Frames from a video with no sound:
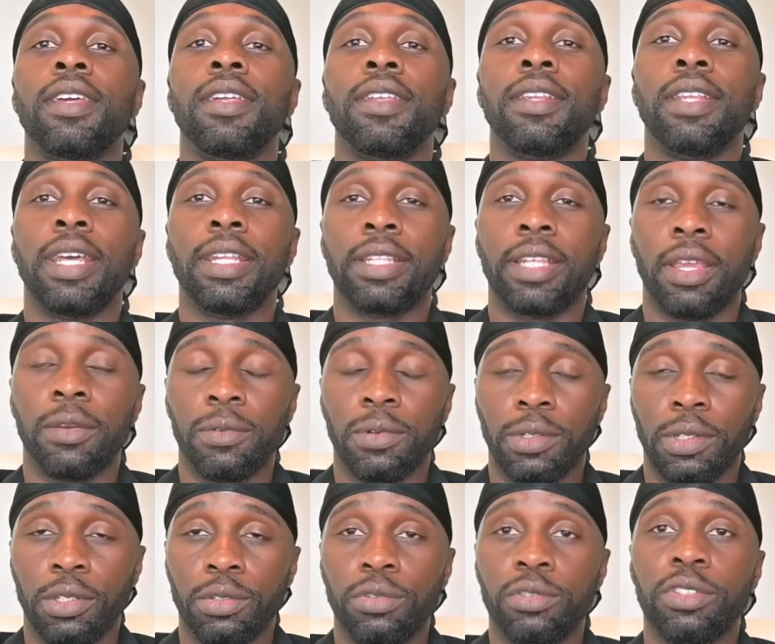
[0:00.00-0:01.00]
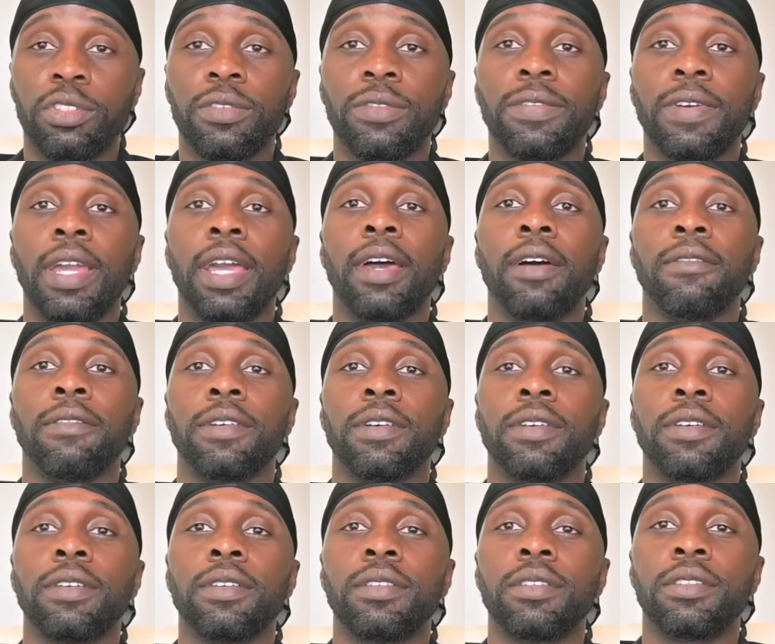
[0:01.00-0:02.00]
that they will lose you
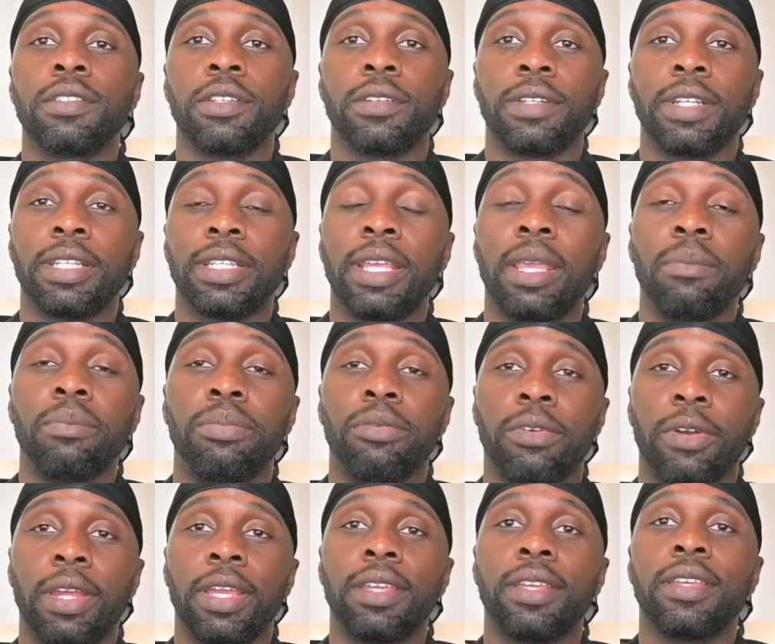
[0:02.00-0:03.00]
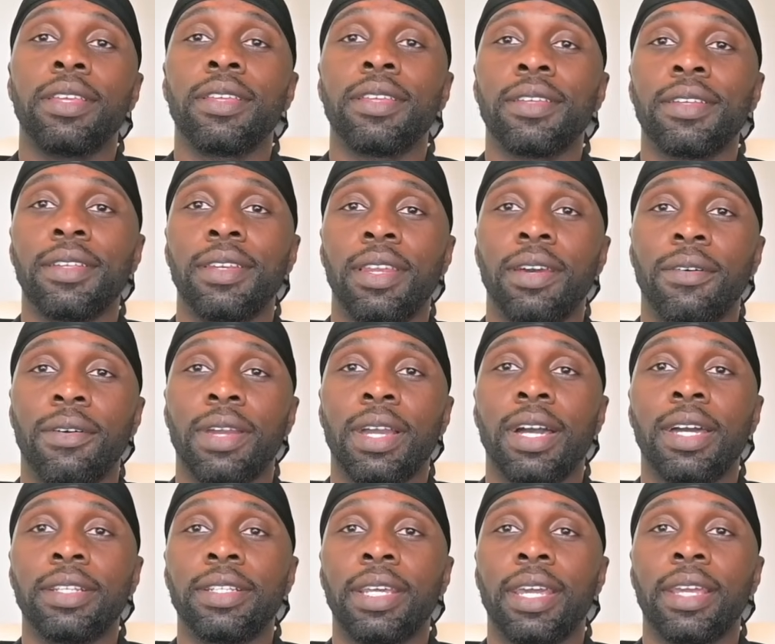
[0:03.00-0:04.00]
forever so that they break no
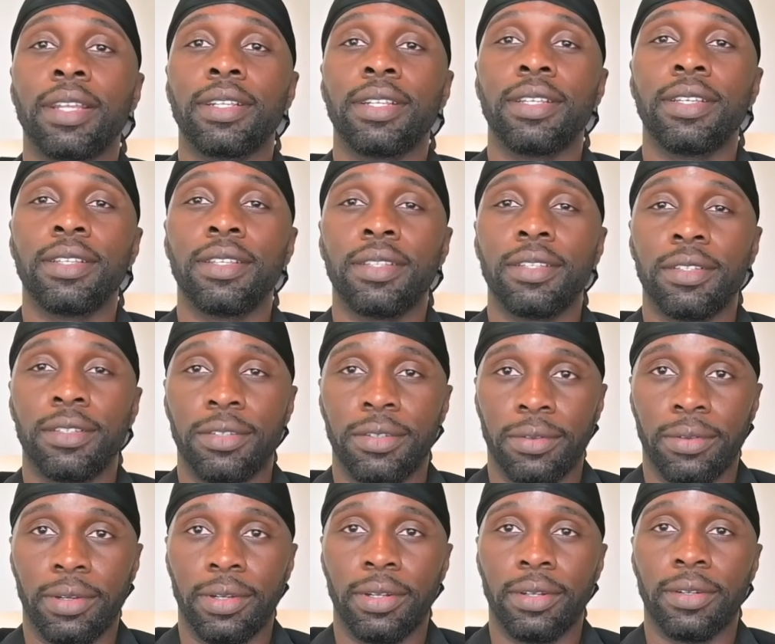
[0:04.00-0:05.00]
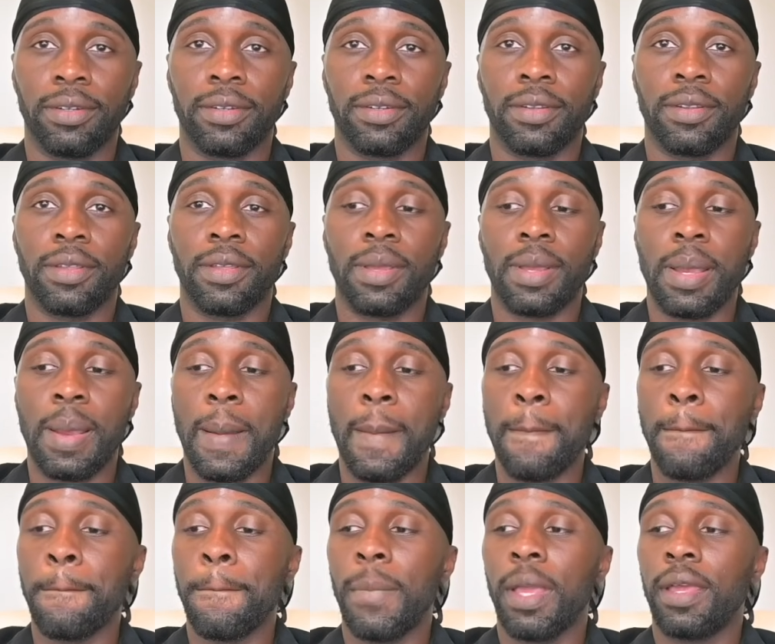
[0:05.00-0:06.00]
contact sooner.
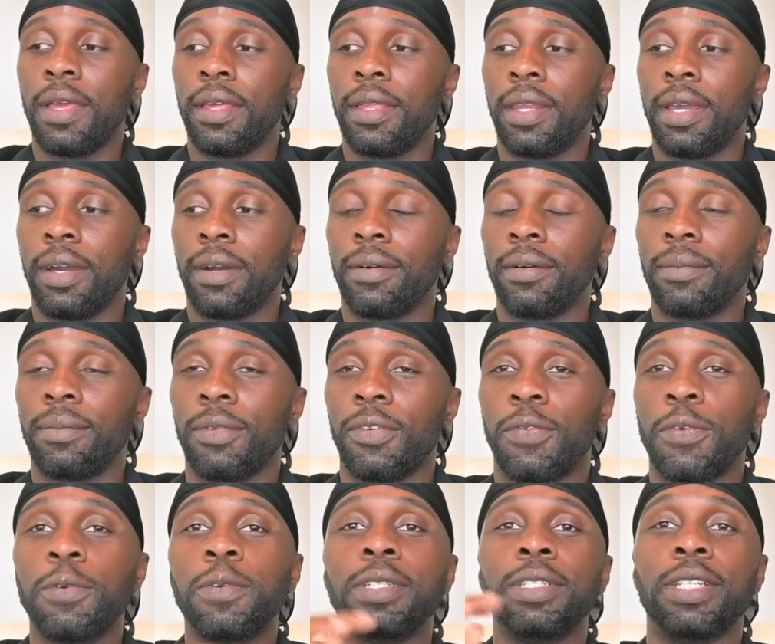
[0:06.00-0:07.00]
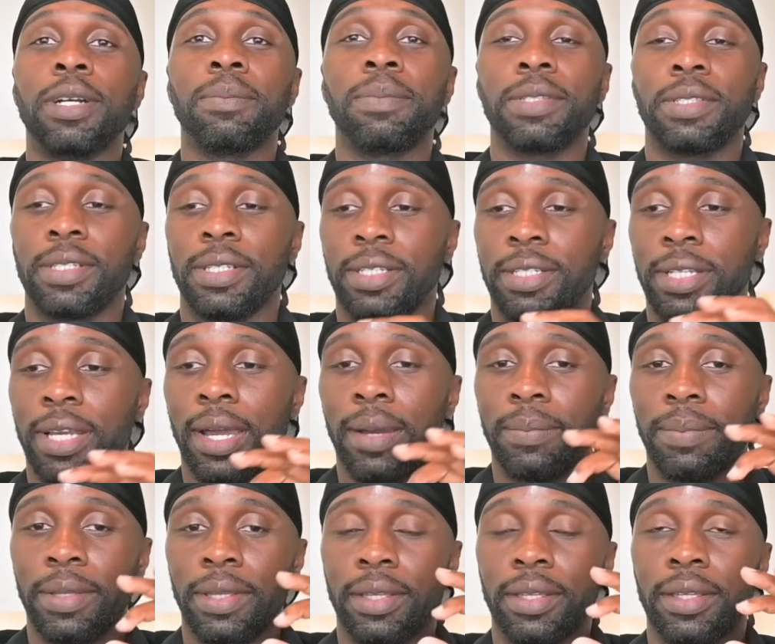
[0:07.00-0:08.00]
Now, before we jump into the
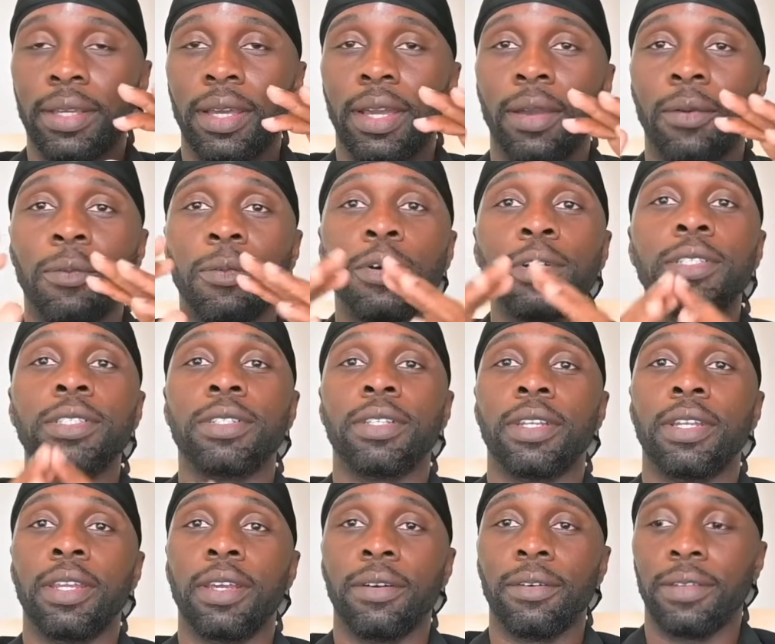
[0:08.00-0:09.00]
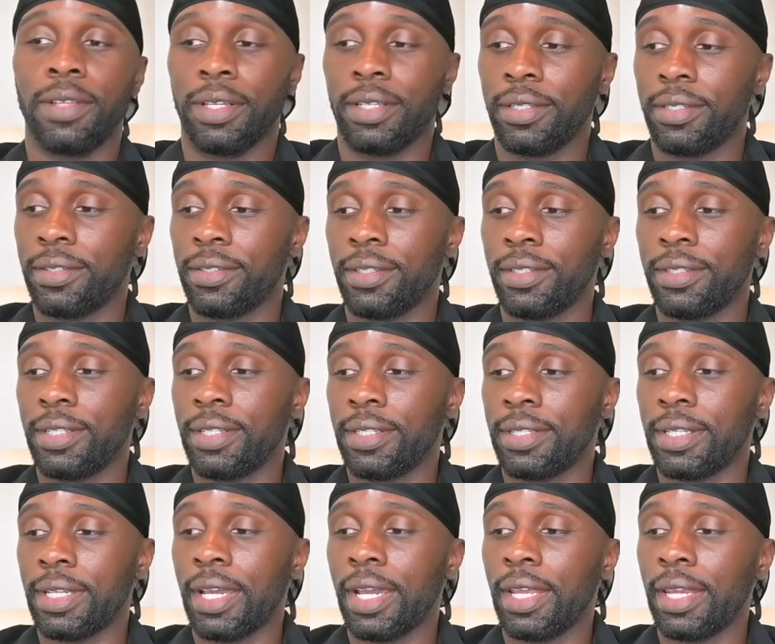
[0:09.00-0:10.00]
topic, I want you to know this. This
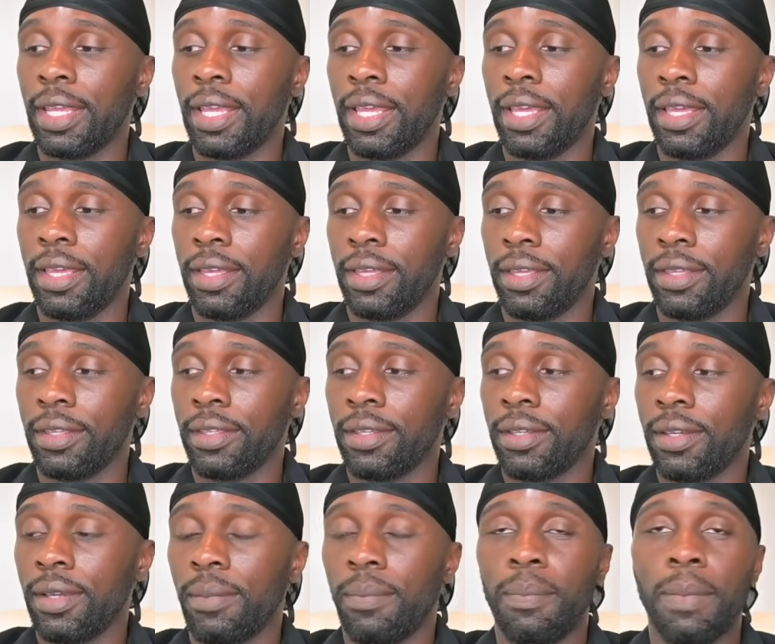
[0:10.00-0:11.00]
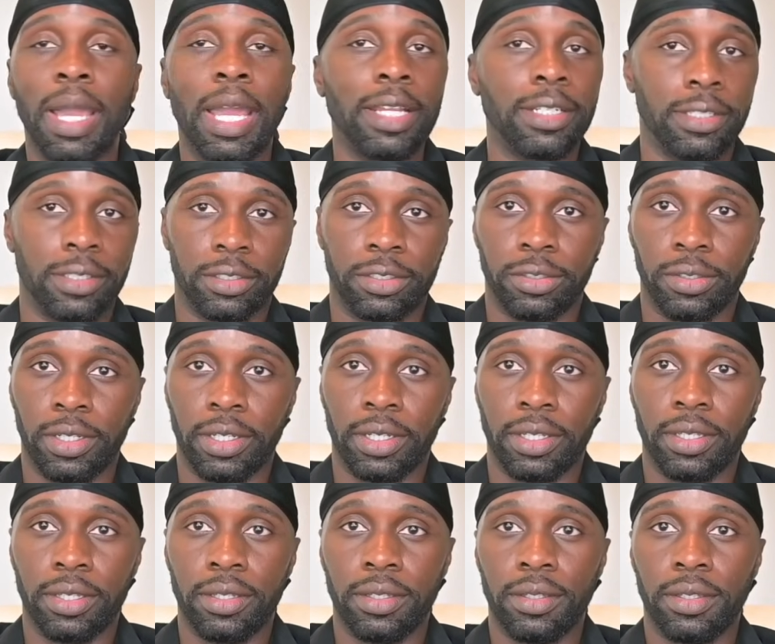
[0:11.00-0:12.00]
is not a magic trick.